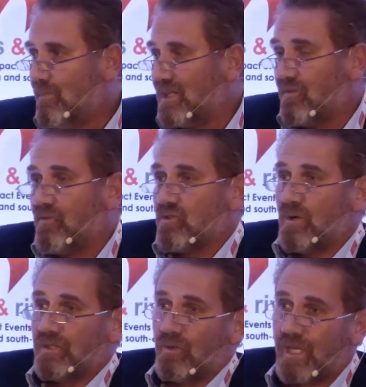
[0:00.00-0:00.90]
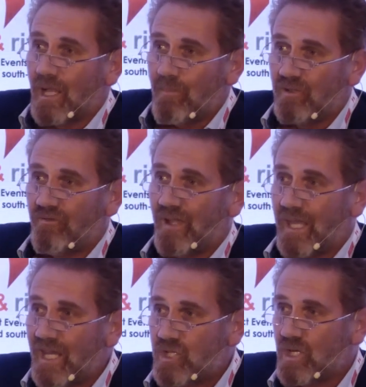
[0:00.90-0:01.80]
But of course, we're talking about
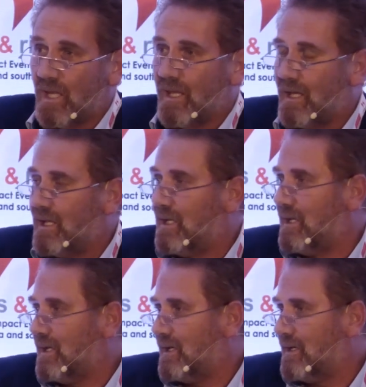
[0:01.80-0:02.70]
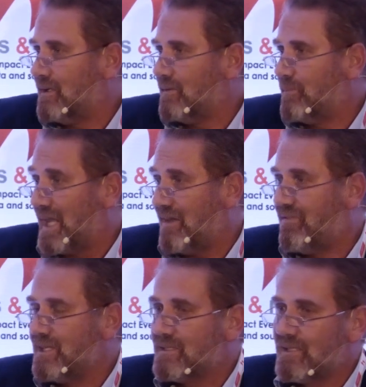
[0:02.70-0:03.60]
financial
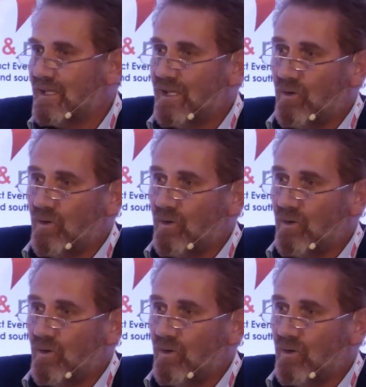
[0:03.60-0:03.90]
benefits.